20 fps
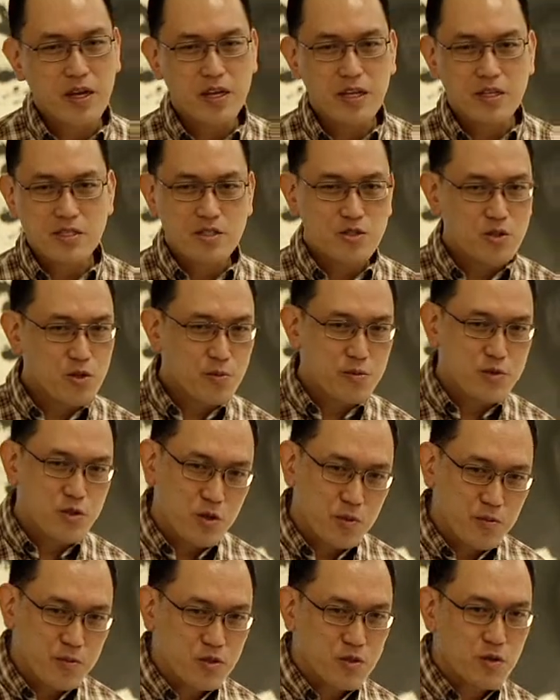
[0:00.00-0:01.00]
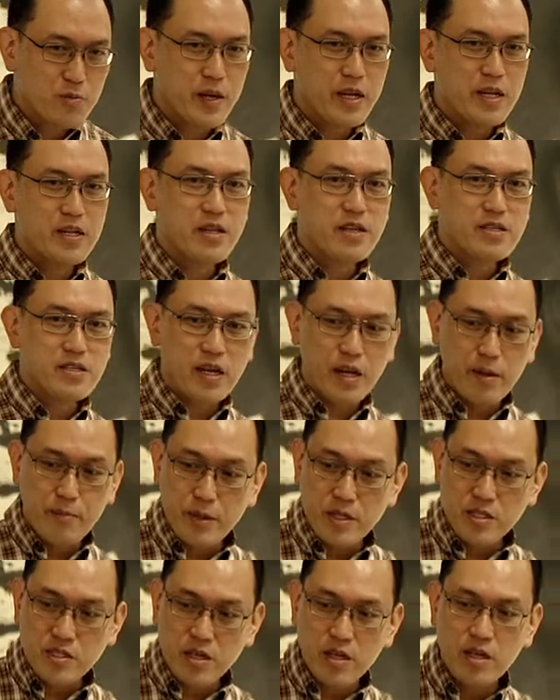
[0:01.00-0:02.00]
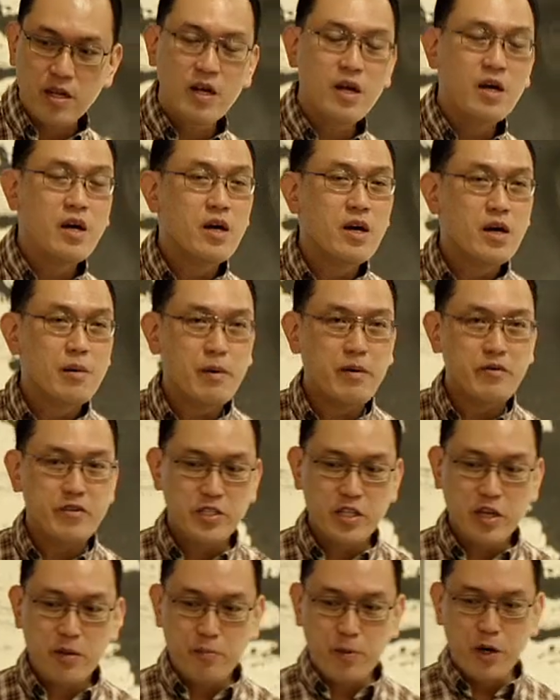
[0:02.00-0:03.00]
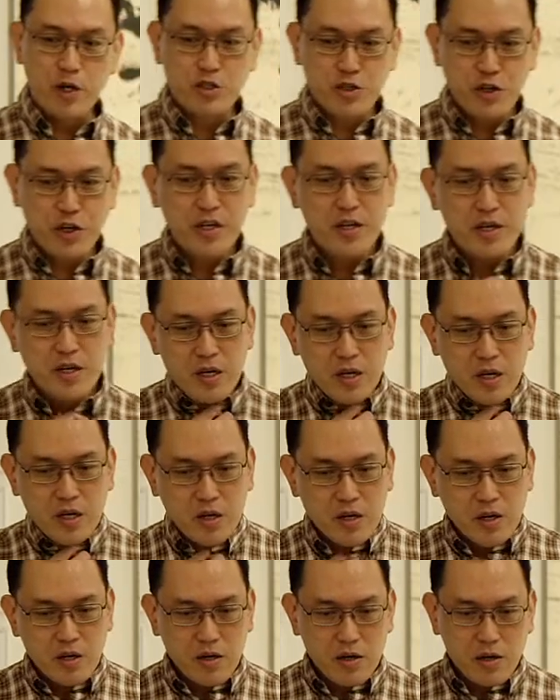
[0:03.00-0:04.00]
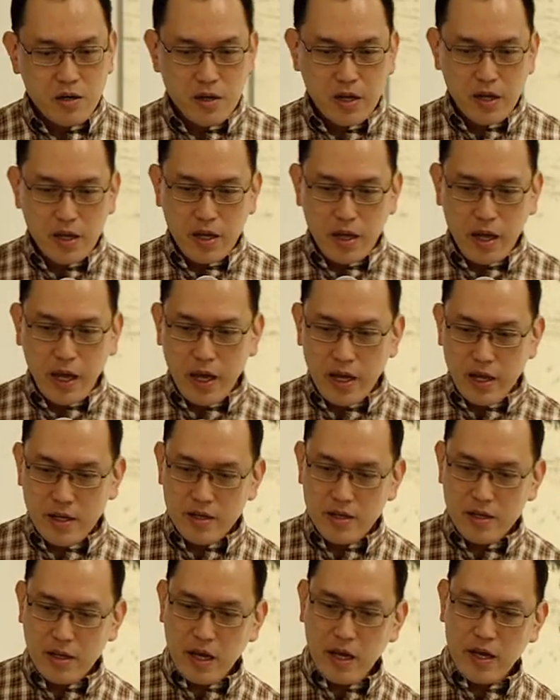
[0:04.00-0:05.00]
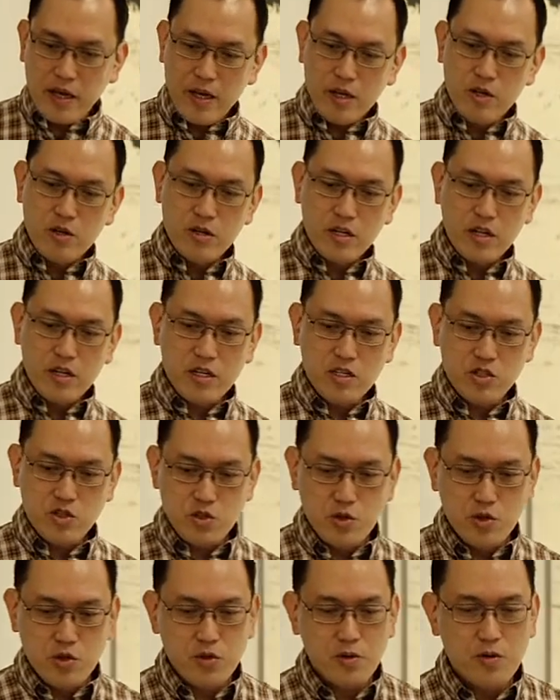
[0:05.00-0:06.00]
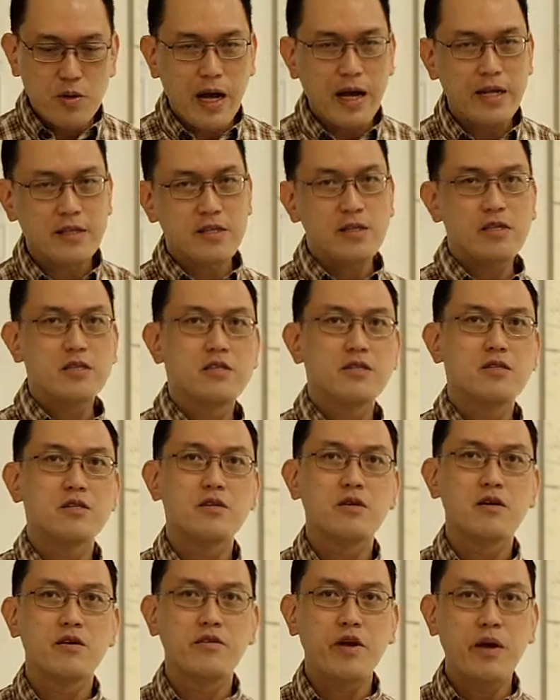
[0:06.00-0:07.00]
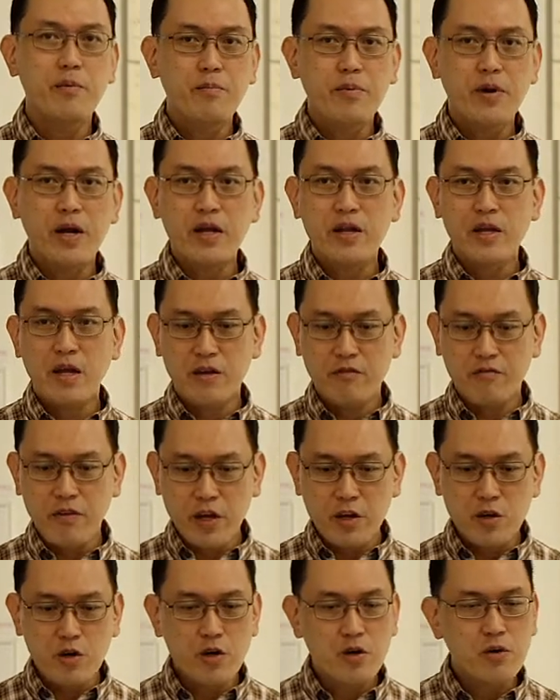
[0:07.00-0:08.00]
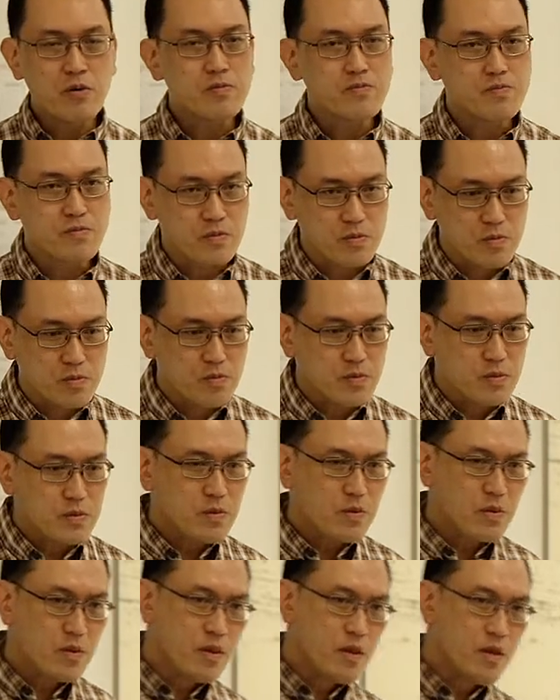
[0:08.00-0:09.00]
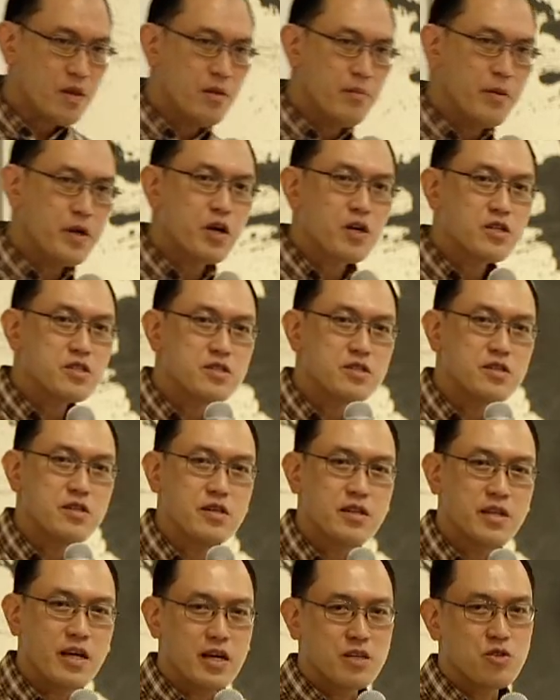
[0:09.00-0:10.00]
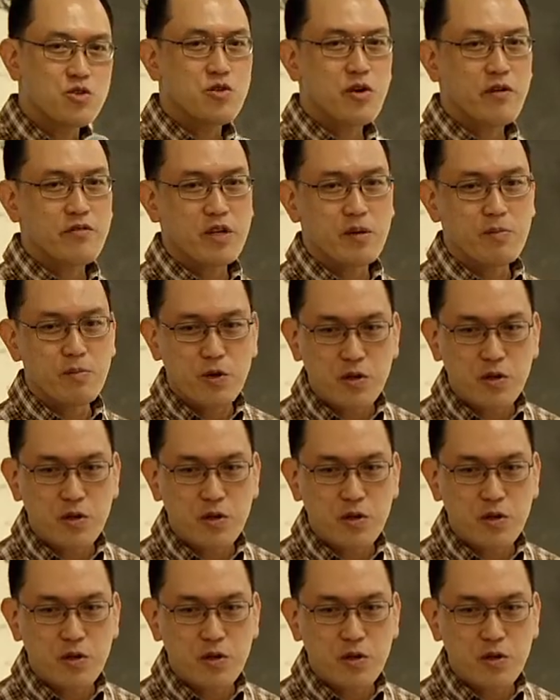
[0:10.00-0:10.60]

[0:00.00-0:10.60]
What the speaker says: there's so many things that can be said about a self-portrait. Okay, and I included these two artists, Rembrandt and Van Gogh, because they are two of the